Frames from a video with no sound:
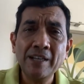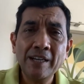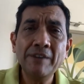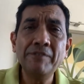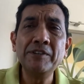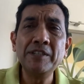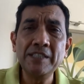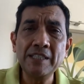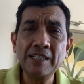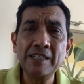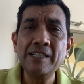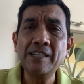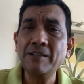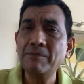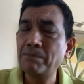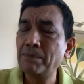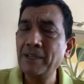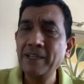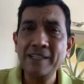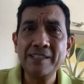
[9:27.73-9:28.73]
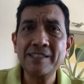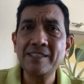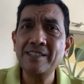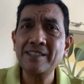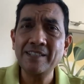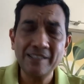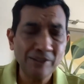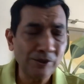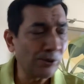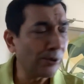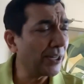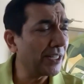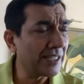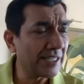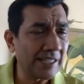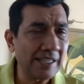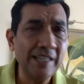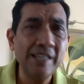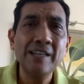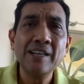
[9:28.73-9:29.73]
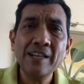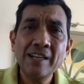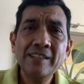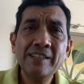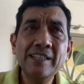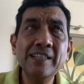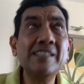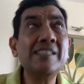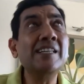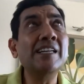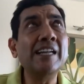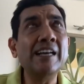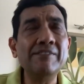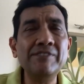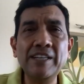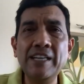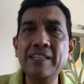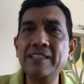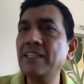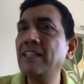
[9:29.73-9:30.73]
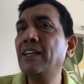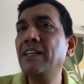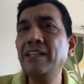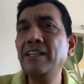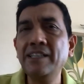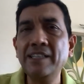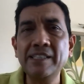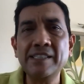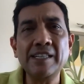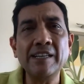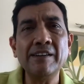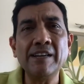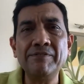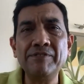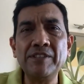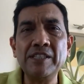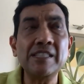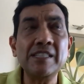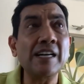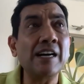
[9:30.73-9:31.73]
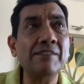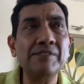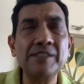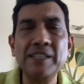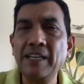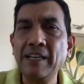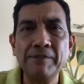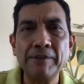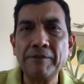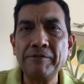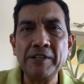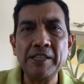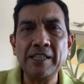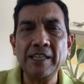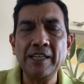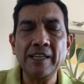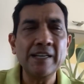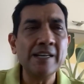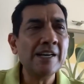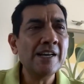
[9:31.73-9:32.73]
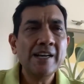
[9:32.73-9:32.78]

If it is a dinner place, uh, go and see. They still have the AC running. They still have the staff. They have everything.